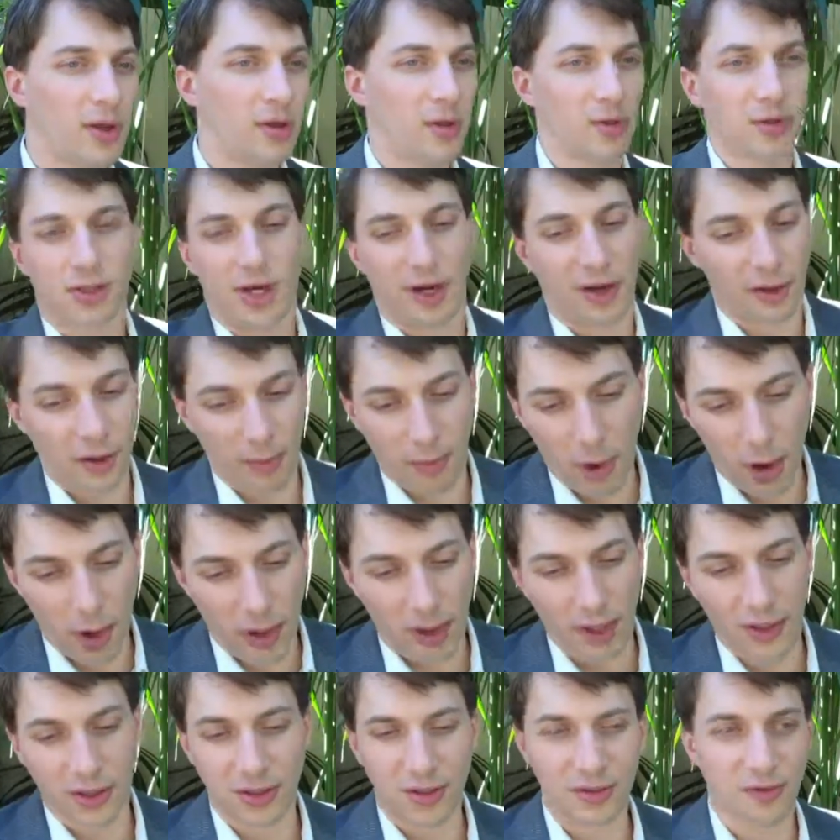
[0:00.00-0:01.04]
It's not on the
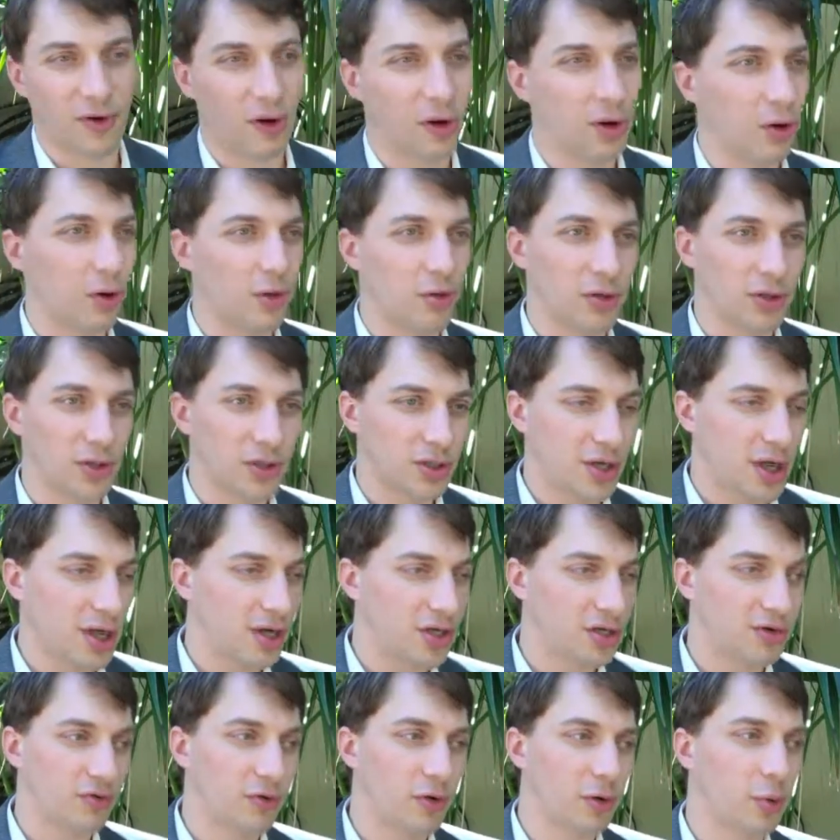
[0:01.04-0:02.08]
market. It's very early
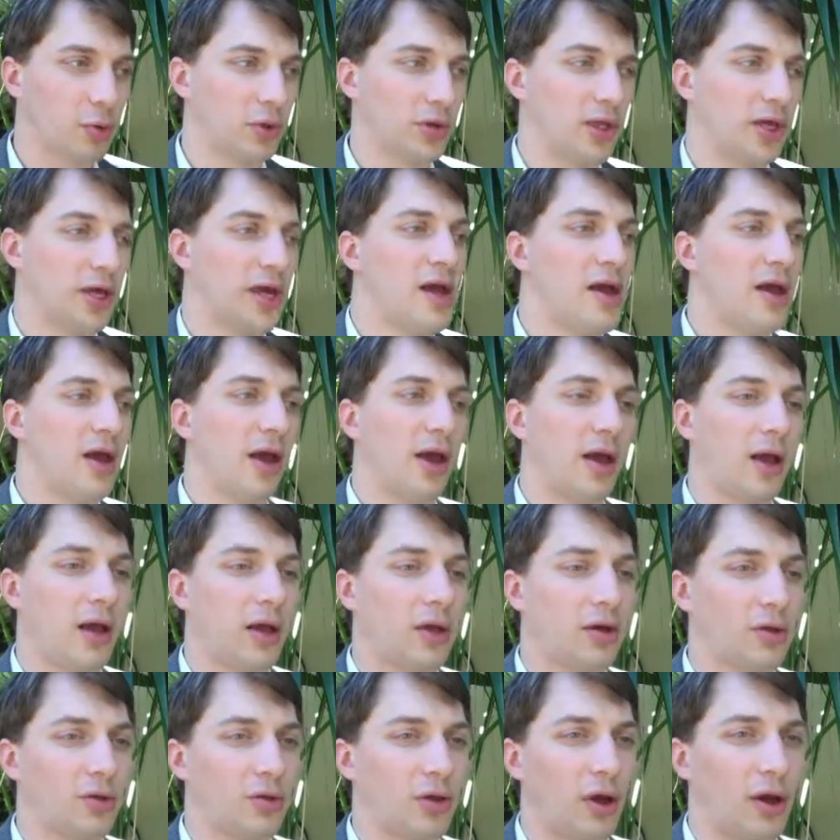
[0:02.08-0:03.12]
stage frequently,
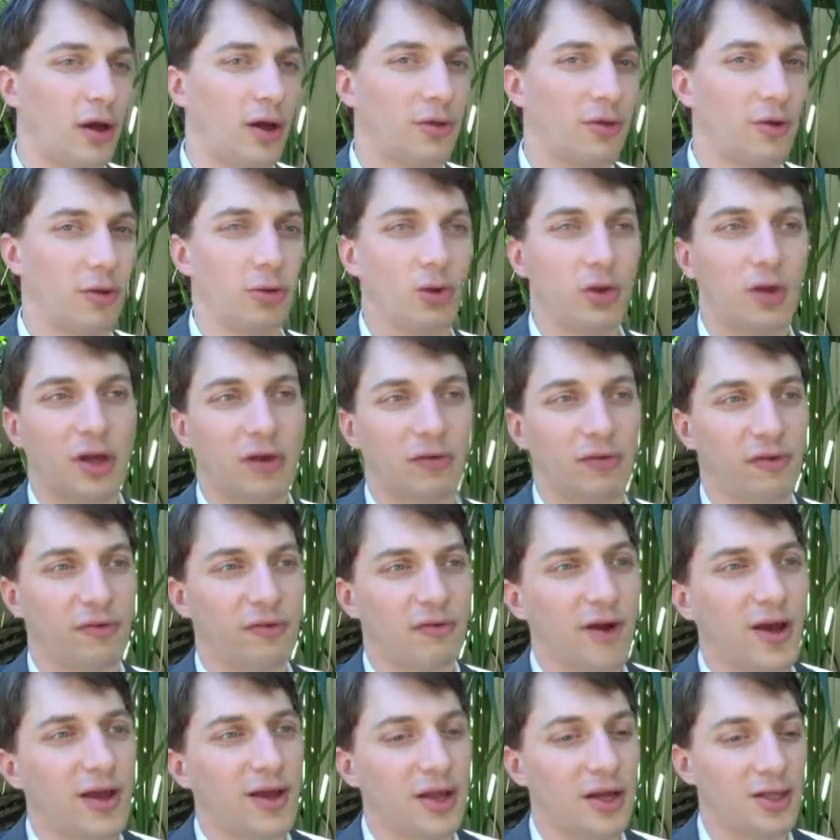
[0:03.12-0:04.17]
and they're looking for
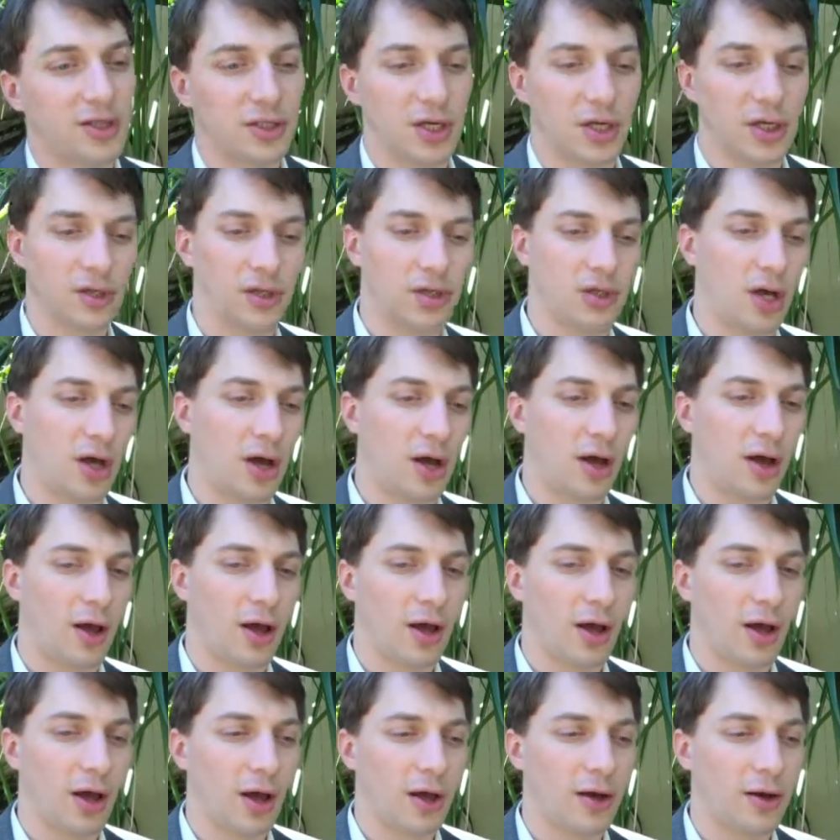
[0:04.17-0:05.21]
financing
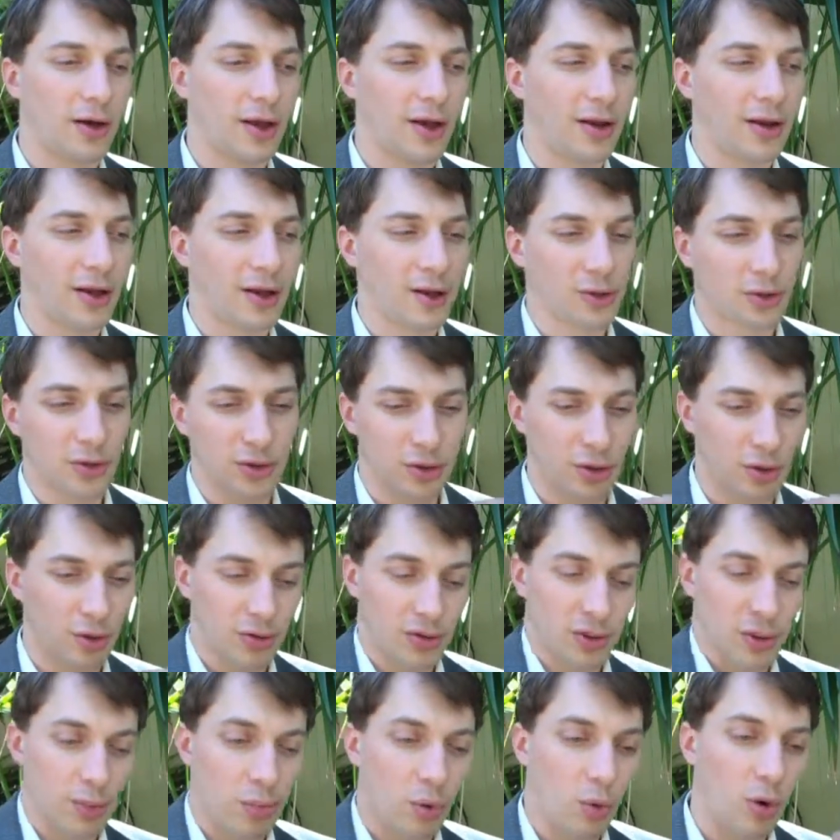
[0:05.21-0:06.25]
and actually sort
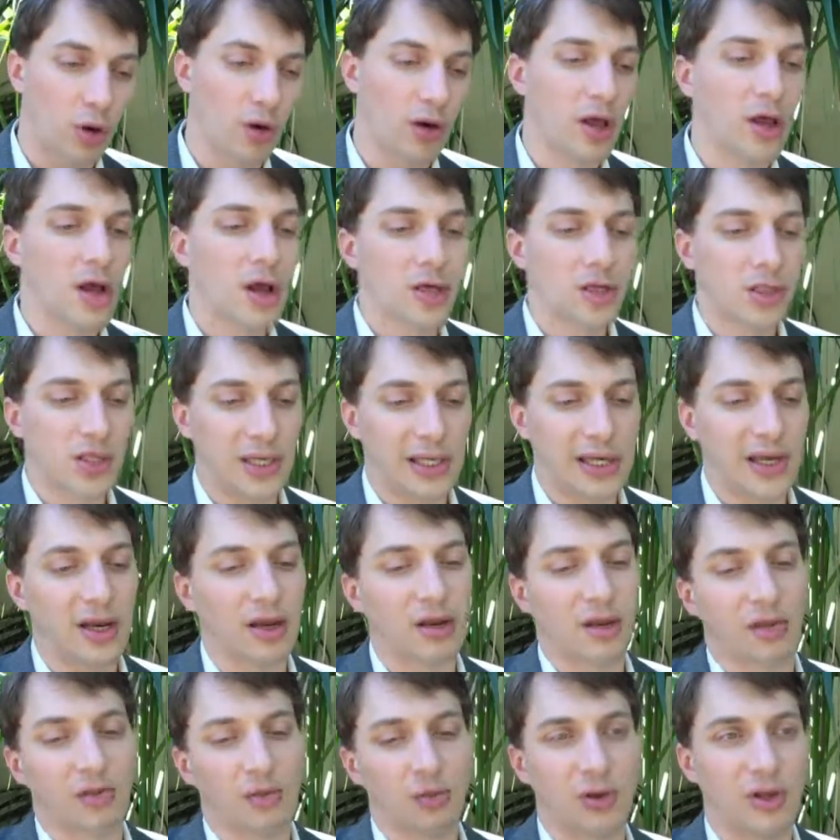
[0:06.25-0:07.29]
of support to get
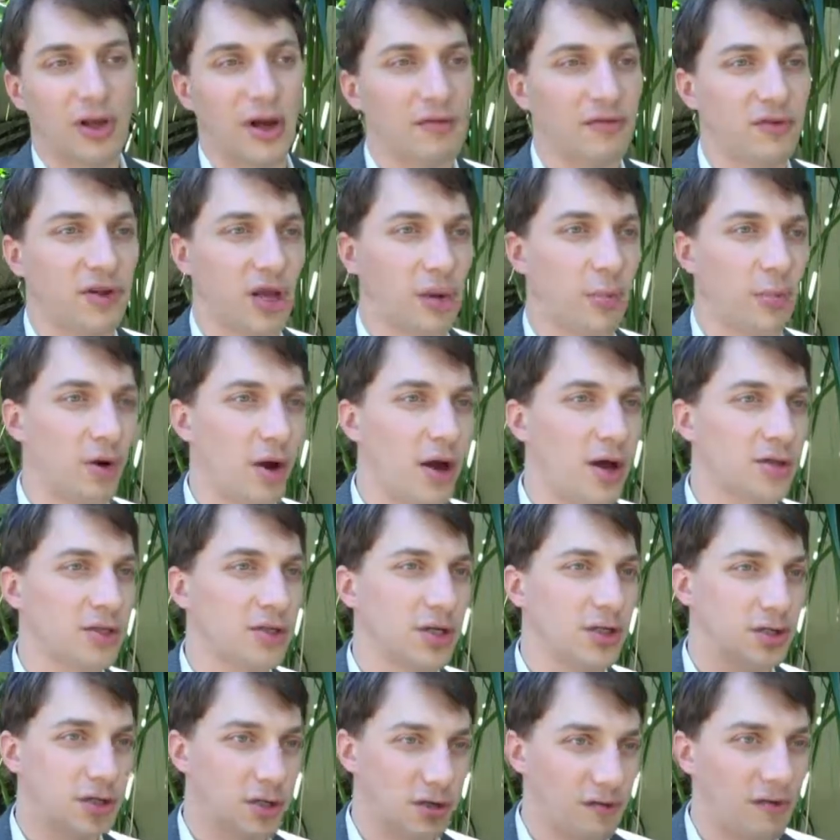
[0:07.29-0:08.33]
it through the FDA
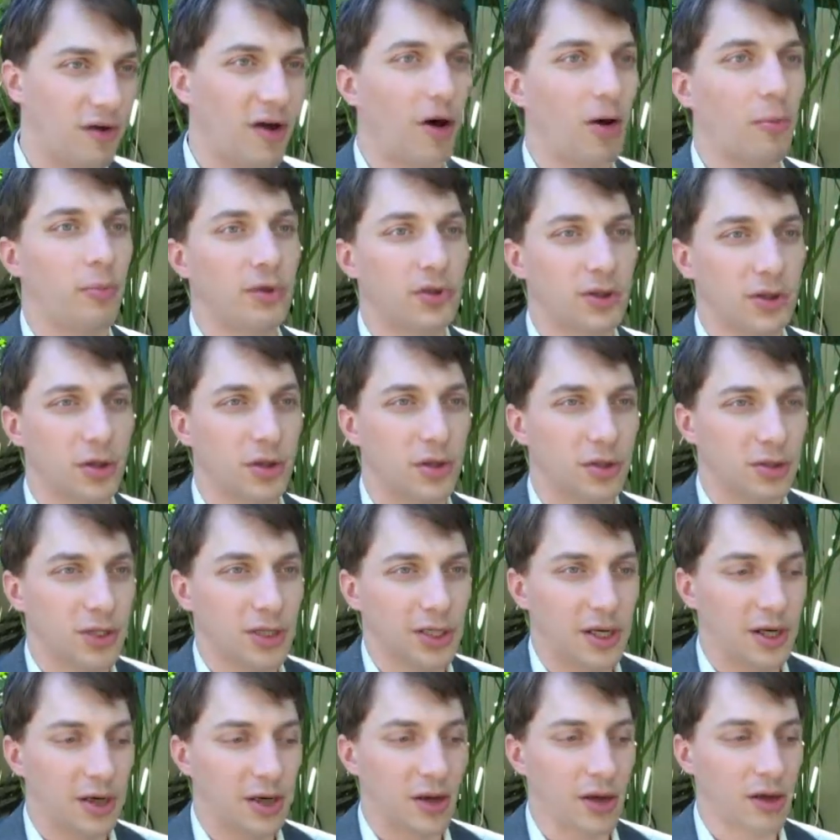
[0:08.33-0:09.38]
process to develop it to
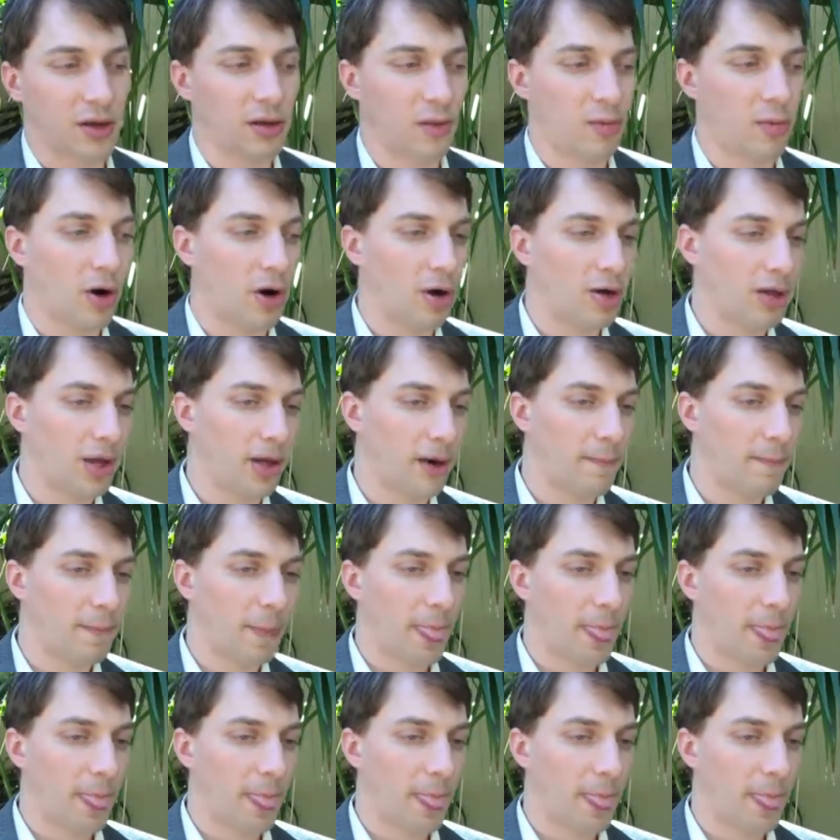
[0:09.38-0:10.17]
get it onto the market.